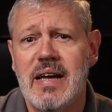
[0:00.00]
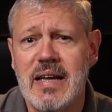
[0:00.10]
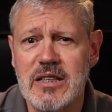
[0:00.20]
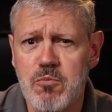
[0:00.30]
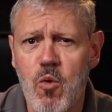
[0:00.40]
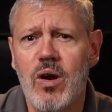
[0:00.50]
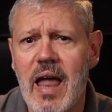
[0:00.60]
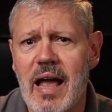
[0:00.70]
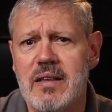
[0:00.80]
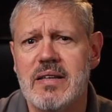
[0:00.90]
it's more
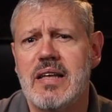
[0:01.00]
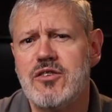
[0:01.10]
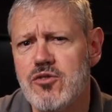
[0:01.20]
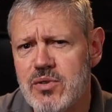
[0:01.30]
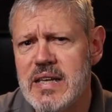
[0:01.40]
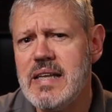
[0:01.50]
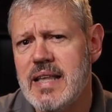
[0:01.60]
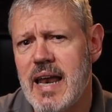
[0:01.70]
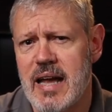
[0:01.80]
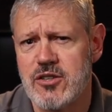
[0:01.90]
likely that you'll need
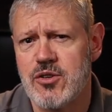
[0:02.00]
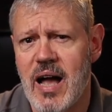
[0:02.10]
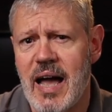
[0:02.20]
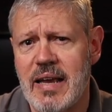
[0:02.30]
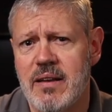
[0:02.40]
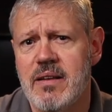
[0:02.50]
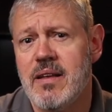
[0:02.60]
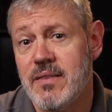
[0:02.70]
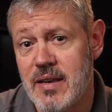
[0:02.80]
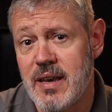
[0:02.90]
that extra height
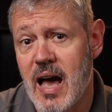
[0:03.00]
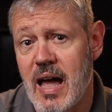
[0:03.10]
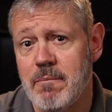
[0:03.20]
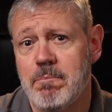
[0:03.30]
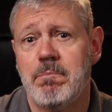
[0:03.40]
than not.